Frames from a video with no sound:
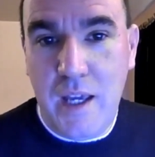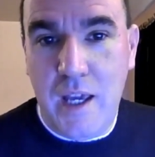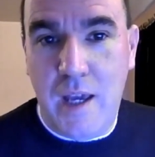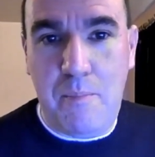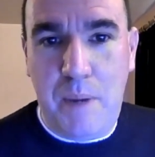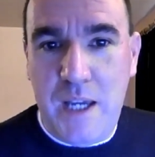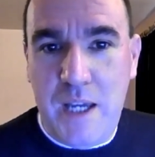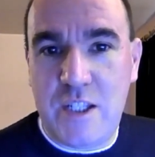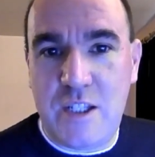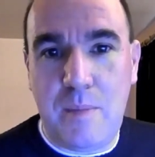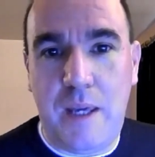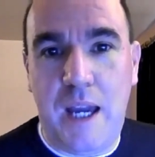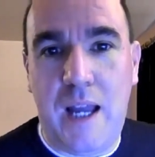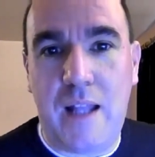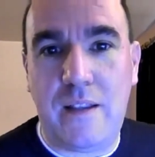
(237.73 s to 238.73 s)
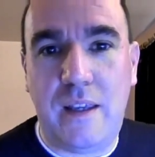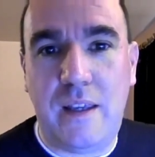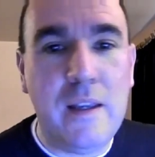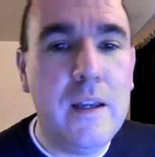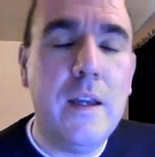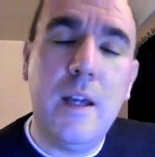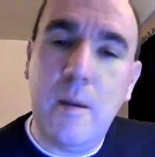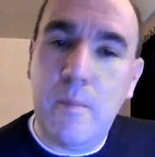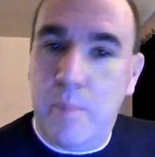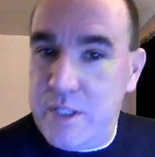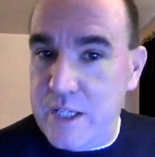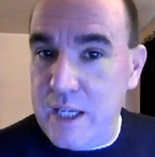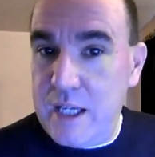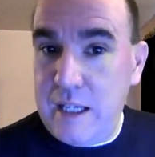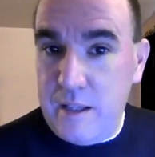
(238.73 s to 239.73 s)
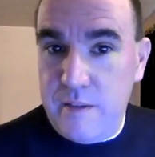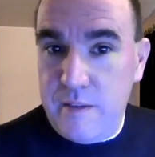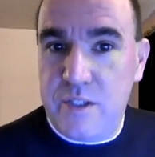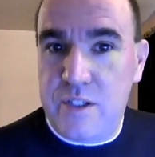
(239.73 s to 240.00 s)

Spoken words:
It pays to be handy, particularly at